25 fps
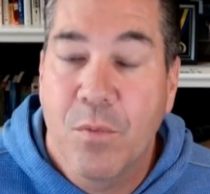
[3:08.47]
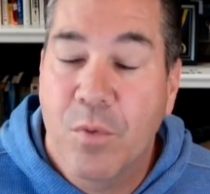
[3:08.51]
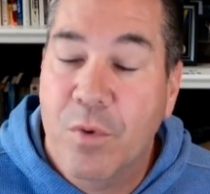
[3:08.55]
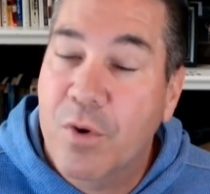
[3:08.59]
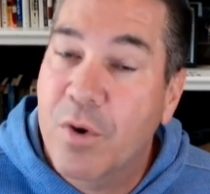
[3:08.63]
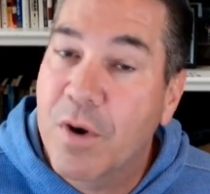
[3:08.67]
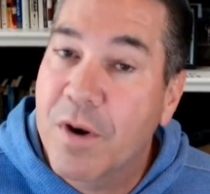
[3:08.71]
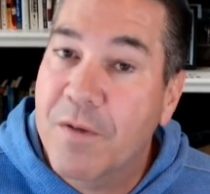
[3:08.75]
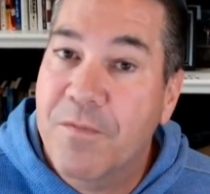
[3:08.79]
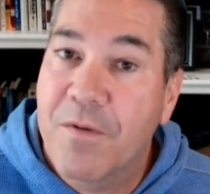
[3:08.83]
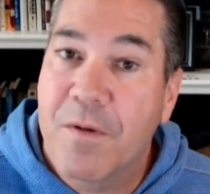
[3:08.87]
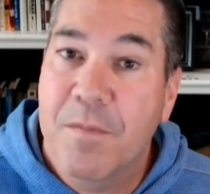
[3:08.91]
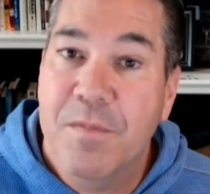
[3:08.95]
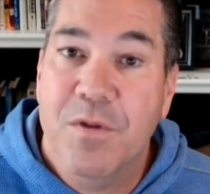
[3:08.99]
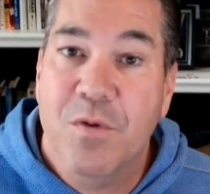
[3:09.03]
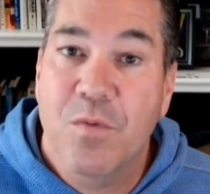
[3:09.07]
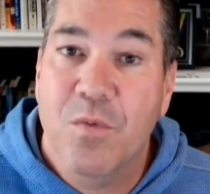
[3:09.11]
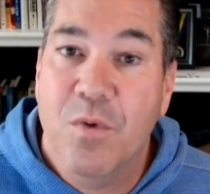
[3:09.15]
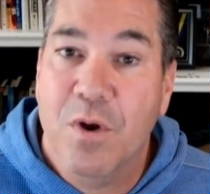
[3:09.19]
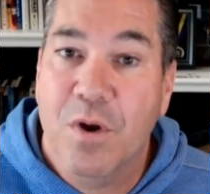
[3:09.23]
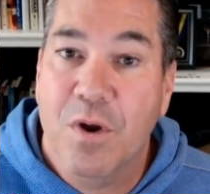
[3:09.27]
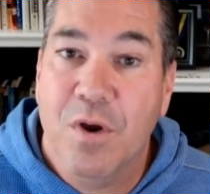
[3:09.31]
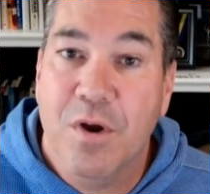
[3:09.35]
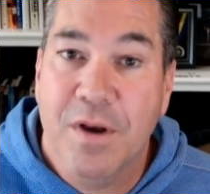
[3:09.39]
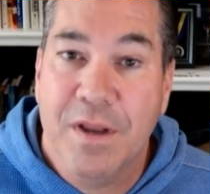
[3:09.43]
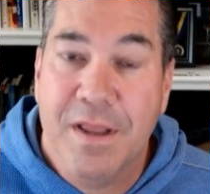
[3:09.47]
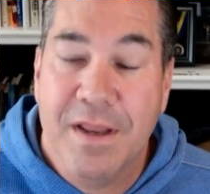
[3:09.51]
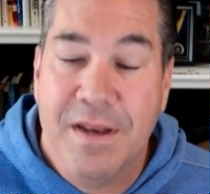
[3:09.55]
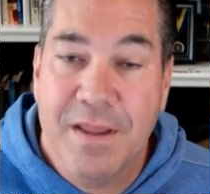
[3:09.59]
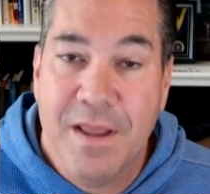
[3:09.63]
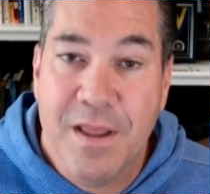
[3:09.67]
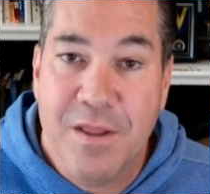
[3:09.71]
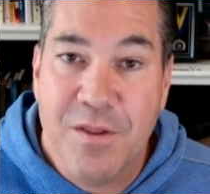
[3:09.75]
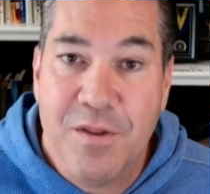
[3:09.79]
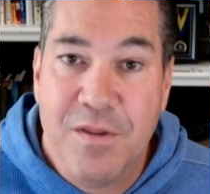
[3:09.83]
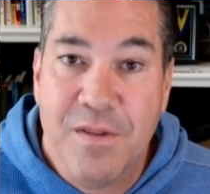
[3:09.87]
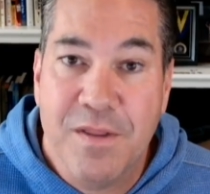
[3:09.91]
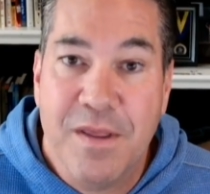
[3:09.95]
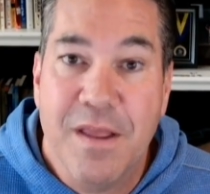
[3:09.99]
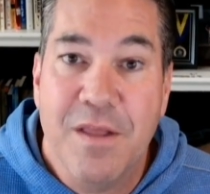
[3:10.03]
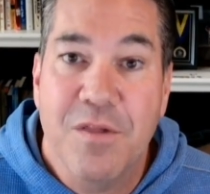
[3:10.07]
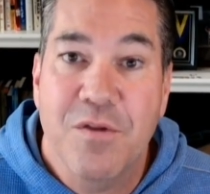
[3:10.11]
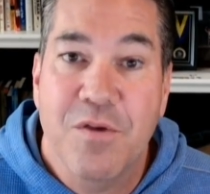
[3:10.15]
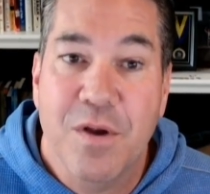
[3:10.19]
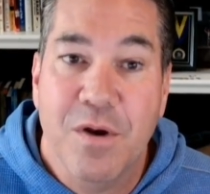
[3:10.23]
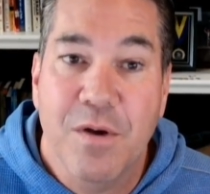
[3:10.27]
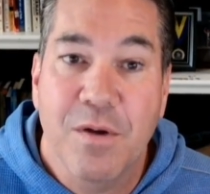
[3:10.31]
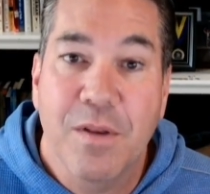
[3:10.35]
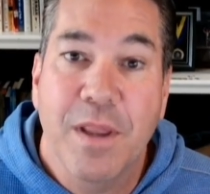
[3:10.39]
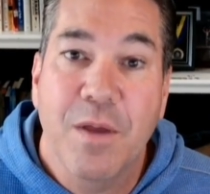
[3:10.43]
Recruiting firms that work on contingency
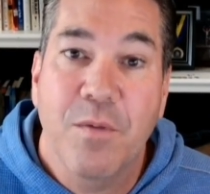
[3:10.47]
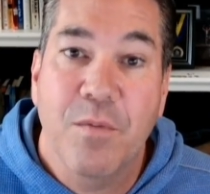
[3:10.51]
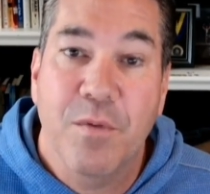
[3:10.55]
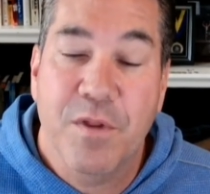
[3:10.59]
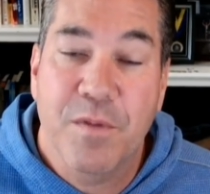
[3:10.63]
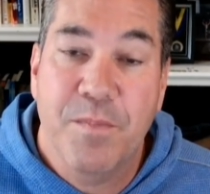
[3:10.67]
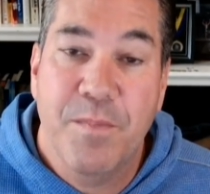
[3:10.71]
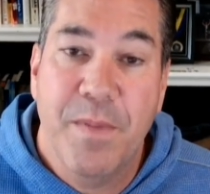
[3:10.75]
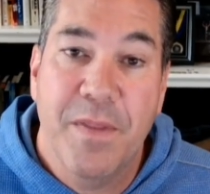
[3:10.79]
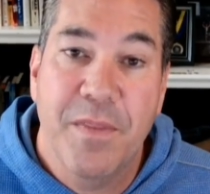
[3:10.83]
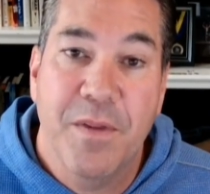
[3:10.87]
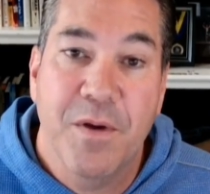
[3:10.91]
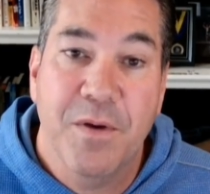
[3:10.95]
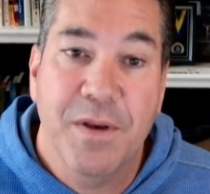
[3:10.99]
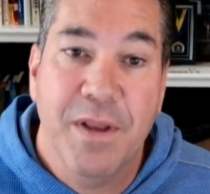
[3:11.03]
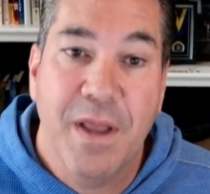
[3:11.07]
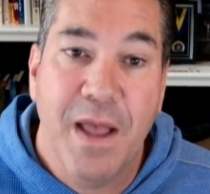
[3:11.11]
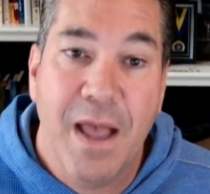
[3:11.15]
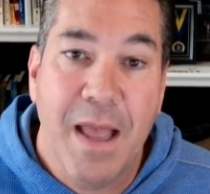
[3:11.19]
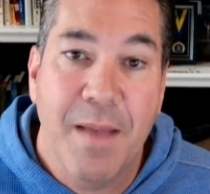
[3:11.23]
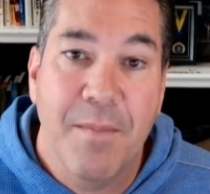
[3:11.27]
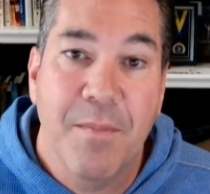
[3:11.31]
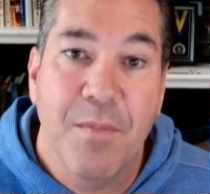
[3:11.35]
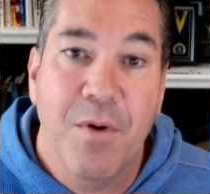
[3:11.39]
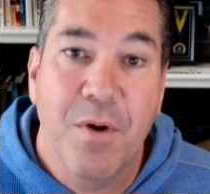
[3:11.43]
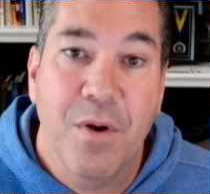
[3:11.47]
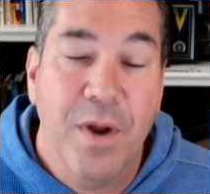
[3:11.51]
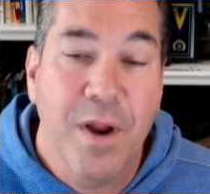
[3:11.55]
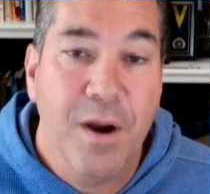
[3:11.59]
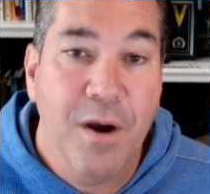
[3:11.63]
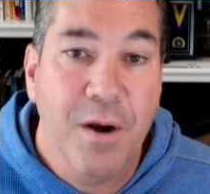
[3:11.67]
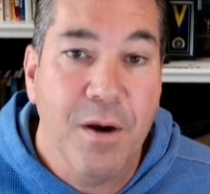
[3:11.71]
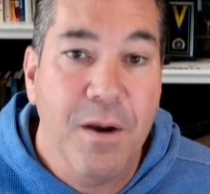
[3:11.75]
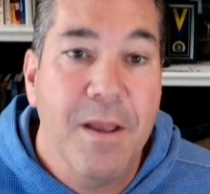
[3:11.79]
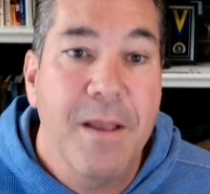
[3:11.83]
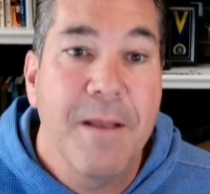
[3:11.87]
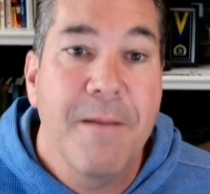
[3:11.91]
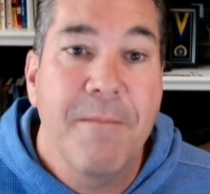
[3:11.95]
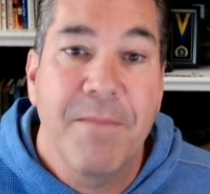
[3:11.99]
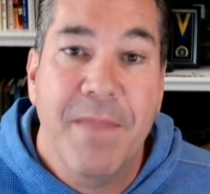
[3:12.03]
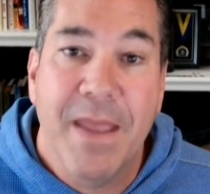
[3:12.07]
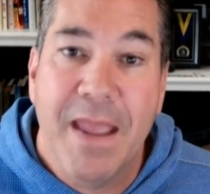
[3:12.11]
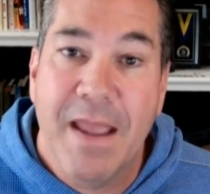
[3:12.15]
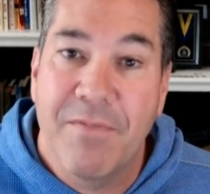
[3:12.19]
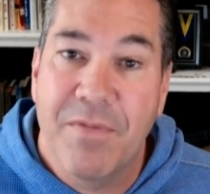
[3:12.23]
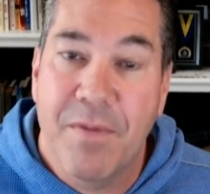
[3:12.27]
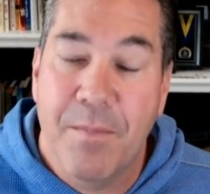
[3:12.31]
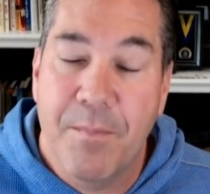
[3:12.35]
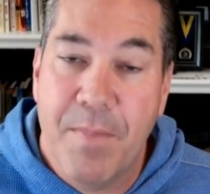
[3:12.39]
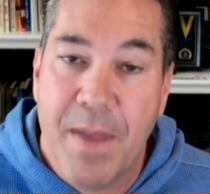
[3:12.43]
generally will spend their time where they
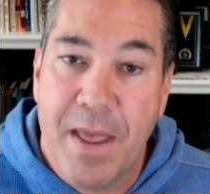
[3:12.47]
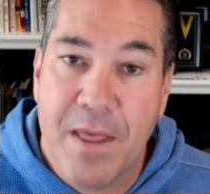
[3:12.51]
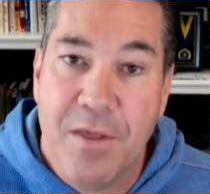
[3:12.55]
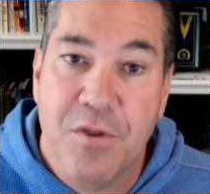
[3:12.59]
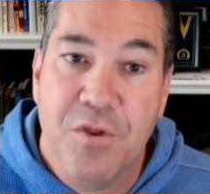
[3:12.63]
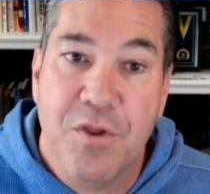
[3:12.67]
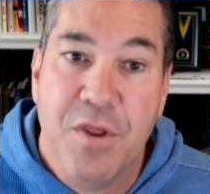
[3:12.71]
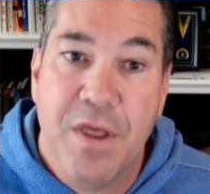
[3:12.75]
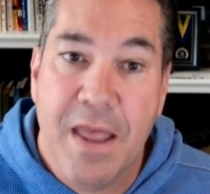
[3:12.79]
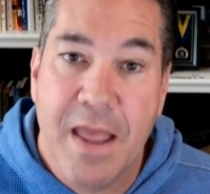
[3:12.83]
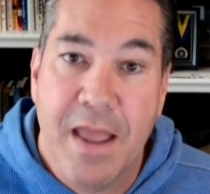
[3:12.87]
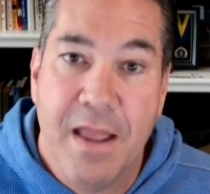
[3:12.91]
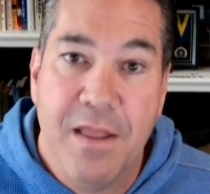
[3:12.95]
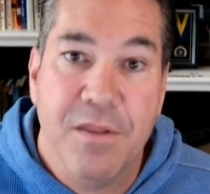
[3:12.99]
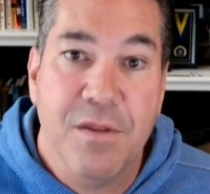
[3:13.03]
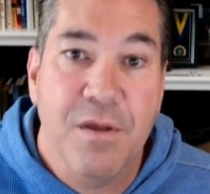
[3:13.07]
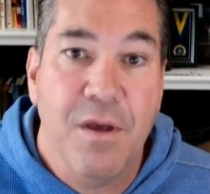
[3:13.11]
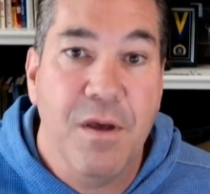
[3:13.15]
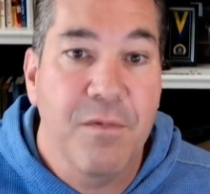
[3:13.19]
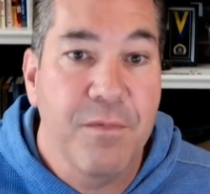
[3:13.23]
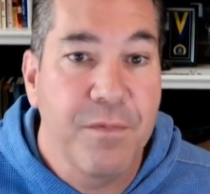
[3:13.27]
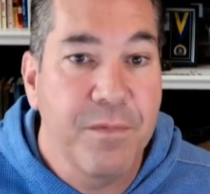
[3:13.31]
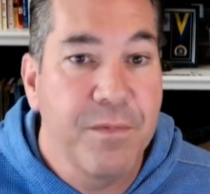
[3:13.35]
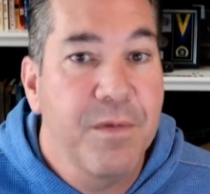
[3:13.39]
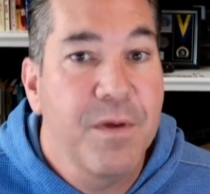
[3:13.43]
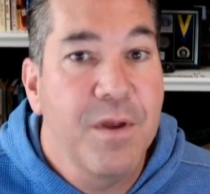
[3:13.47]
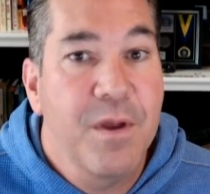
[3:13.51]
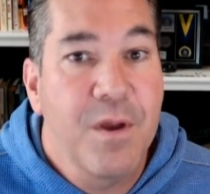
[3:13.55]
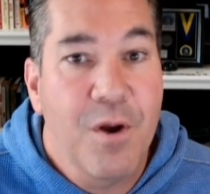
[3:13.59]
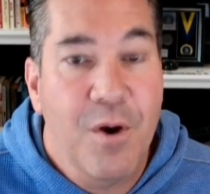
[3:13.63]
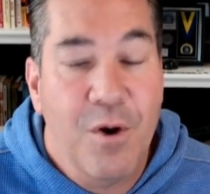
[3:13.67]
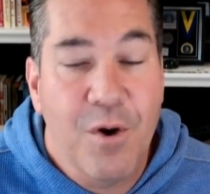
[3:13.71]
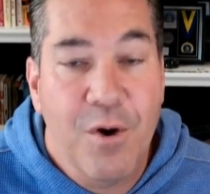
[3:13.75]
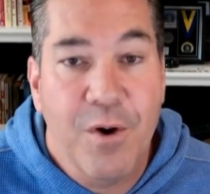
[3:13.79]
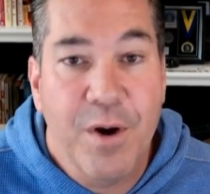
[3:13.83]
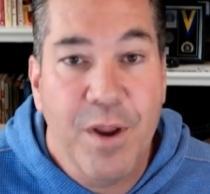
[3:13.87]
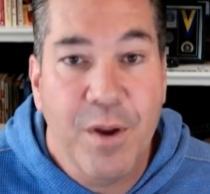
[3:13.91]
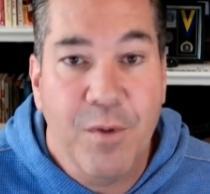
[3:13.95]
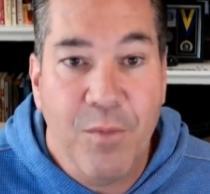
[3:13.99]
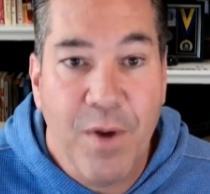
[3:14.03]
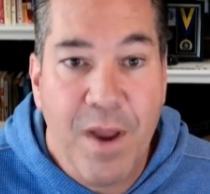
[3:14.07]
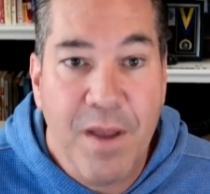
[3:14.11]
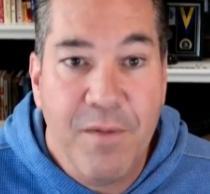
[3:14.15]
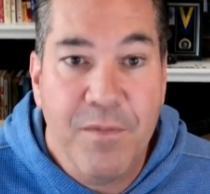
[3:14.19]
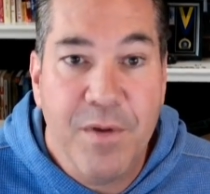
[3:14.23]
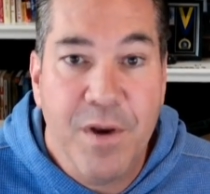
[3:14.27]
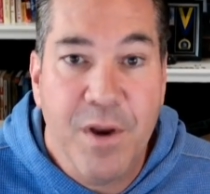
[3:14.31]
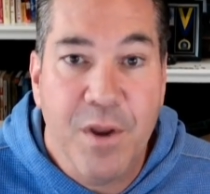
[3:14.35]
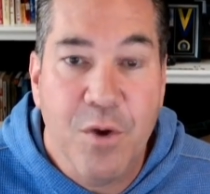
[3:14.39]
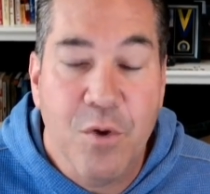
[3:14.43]
have the best chance of earning
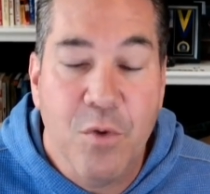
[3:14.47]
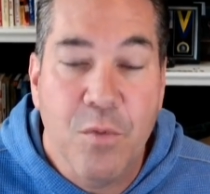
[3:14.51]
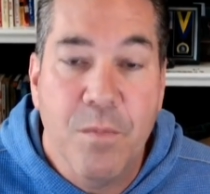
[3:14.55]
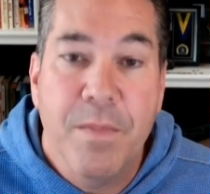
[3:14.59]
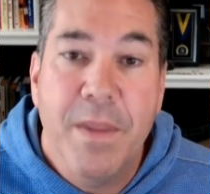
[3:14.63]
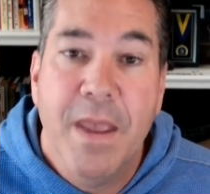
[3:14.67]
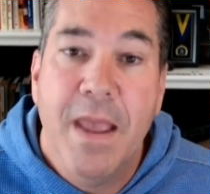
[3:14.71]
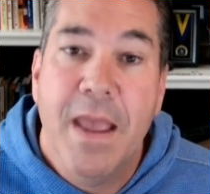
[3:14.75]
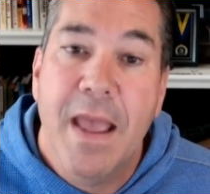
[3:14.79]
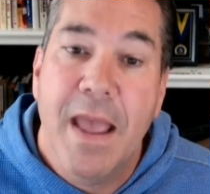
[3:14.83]
revenue.